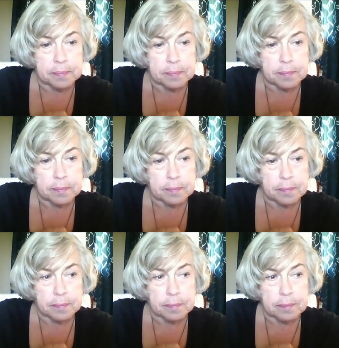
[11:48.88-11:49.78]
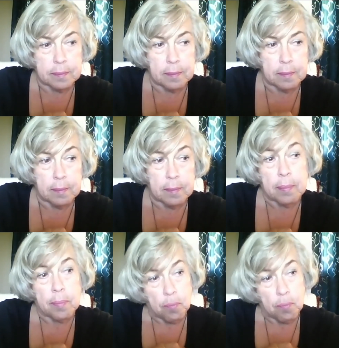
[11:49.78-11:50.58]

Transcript: Nothing is said.